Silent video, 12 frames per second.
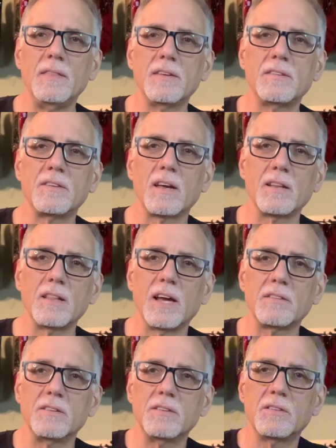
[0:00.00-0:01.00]
set of
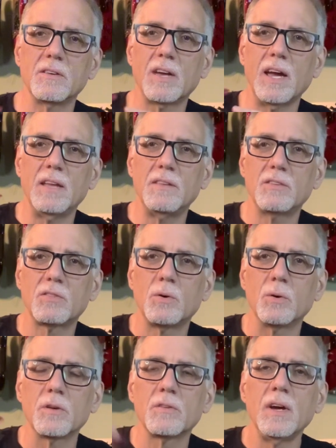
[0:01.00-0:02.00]
lessons, okay, in this
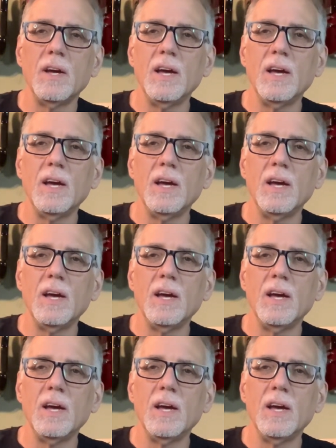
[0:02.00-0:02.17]
course.